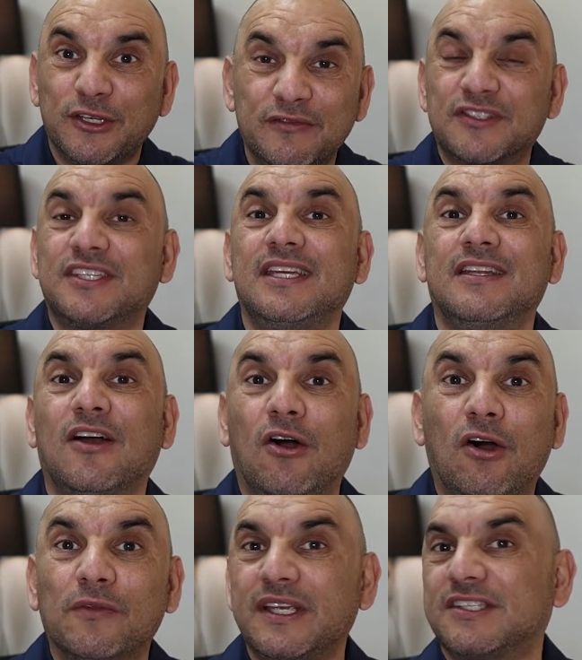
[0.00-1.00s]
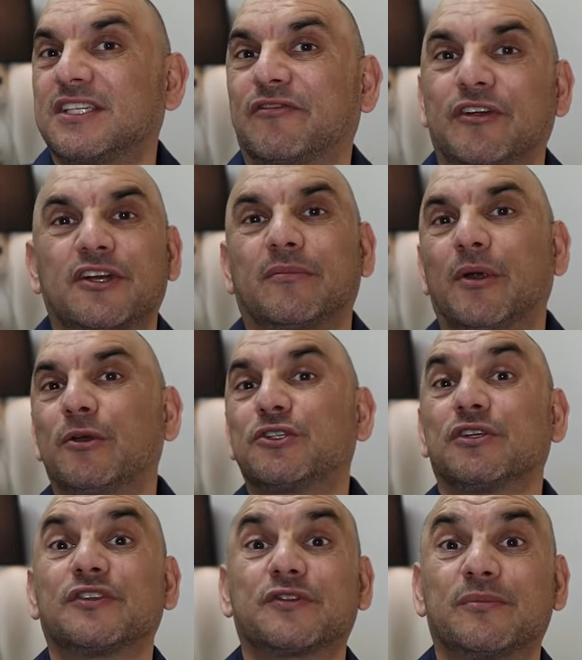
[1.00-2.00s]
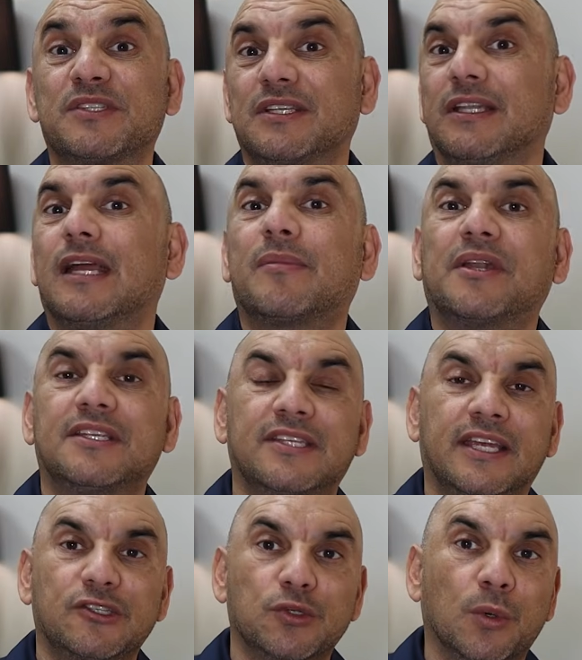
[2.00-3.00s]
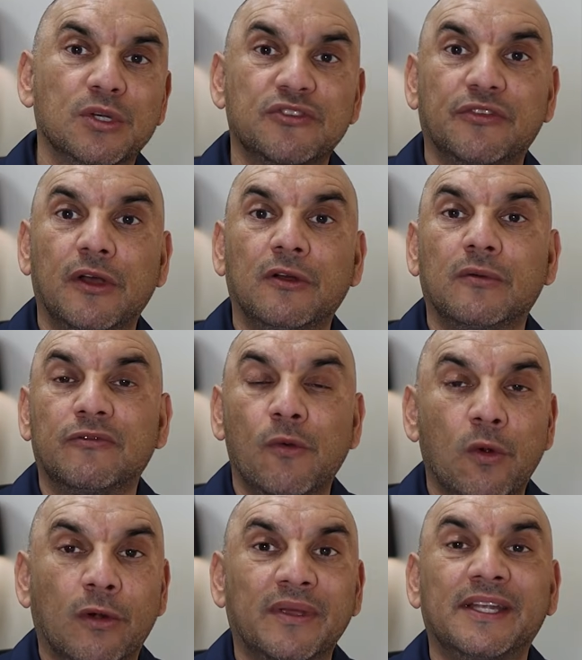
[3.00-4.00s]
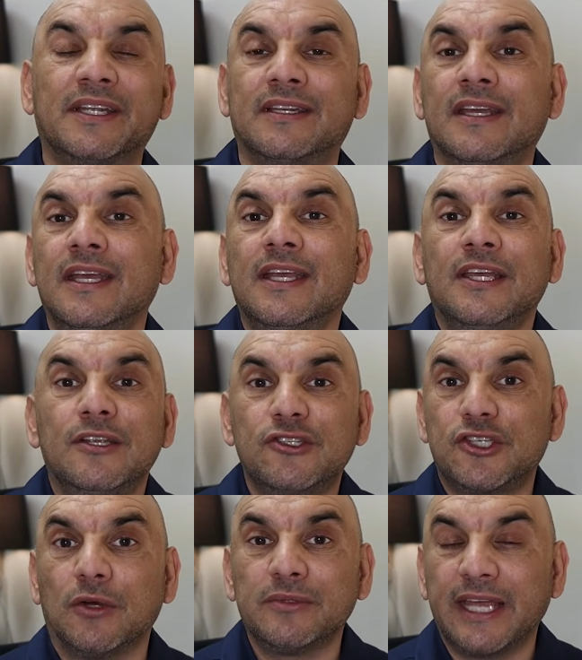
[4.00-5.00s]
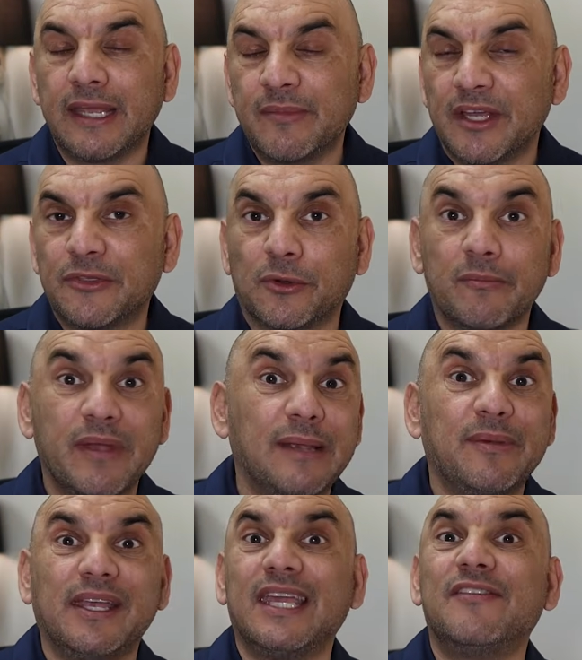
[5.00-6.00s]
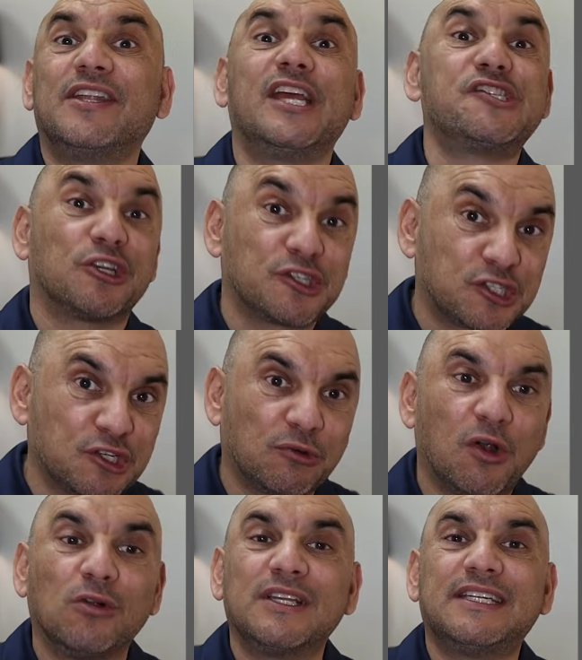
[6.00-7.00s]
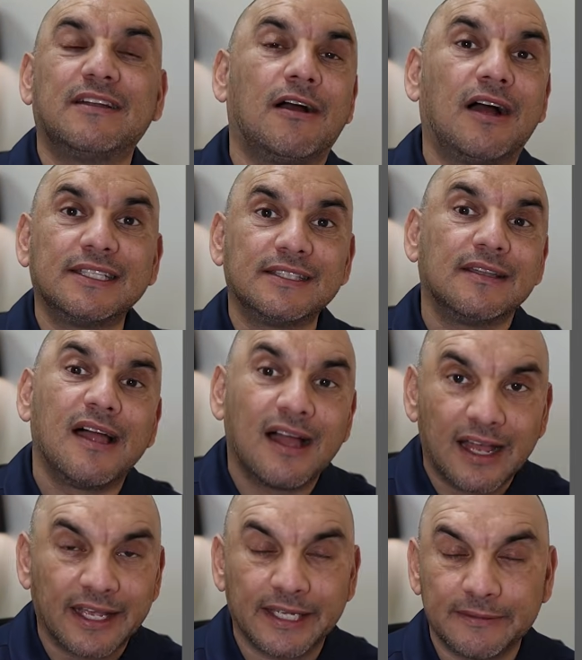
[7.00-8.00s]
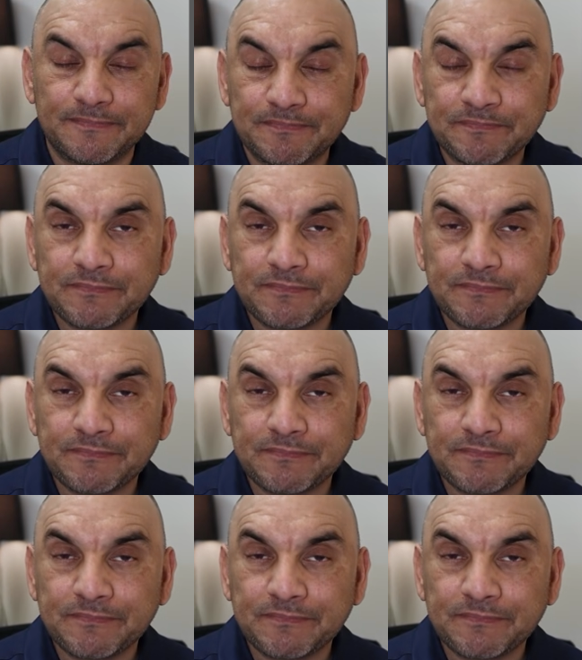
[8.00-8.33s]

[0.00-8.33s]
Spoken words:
You've seen all these different commercials from celebrities like George Foreman and Joe Namath, or maybe even as you're scrolling online,